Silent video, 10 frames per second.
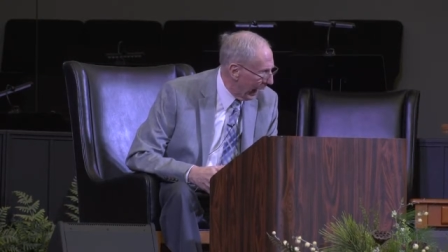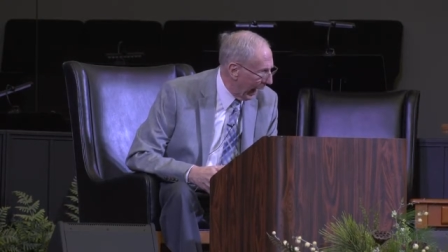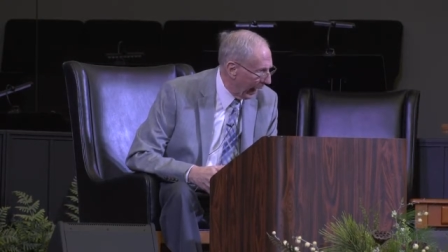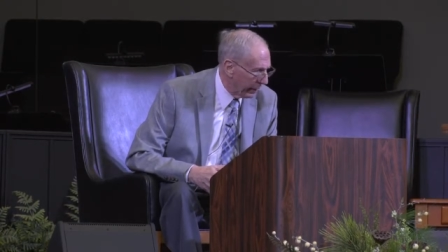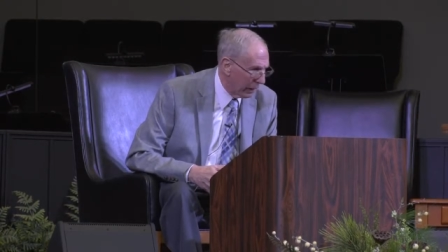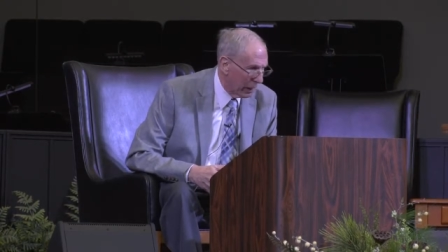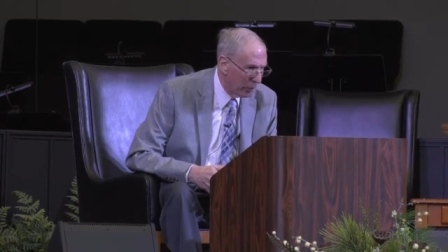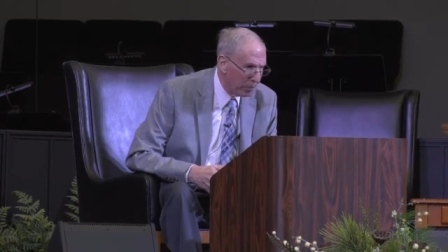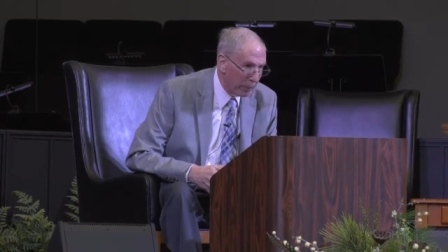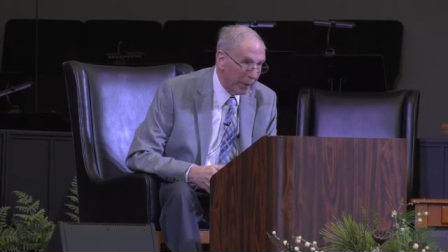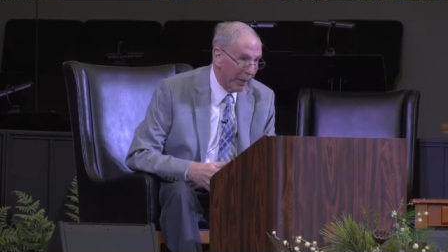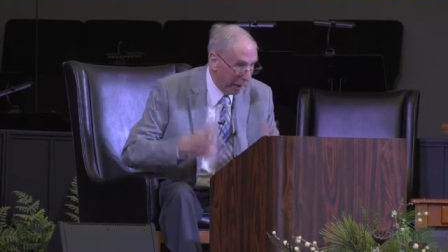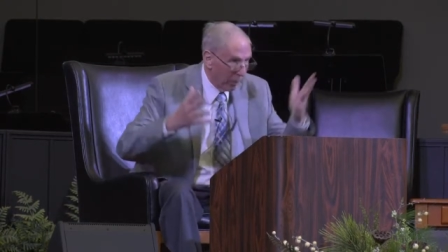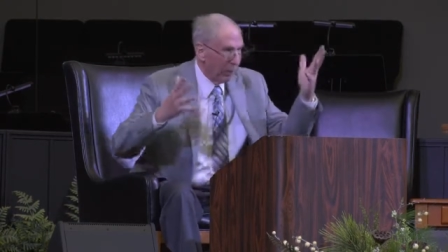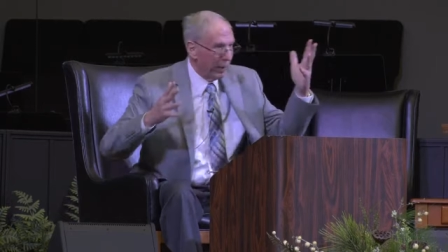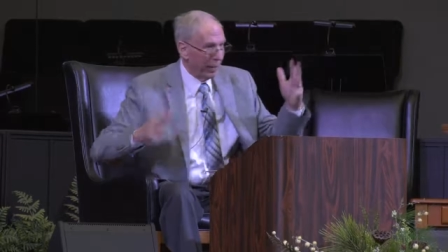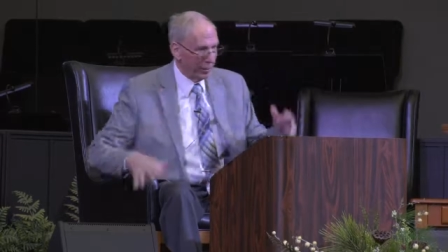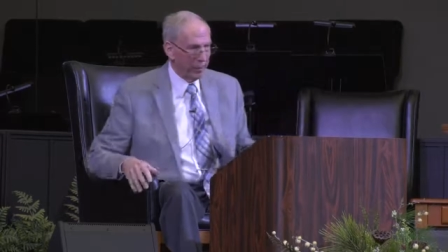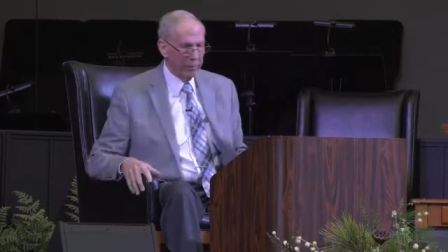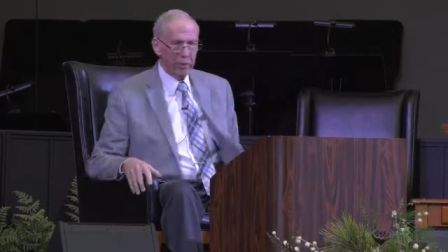And, uh, but then I went back
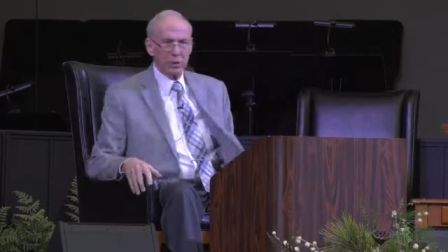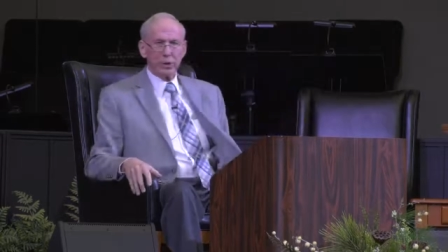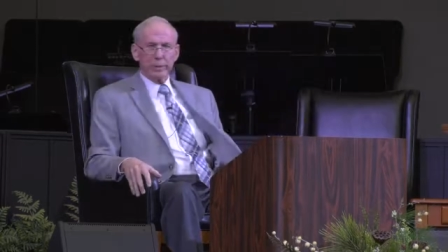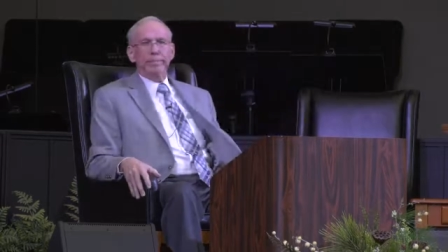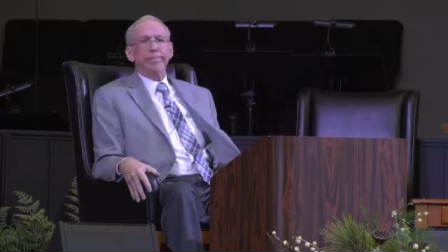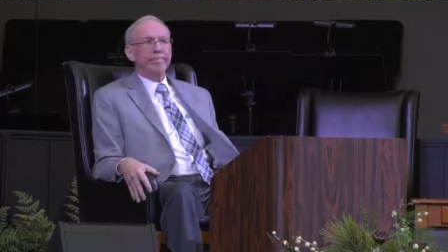to my verse.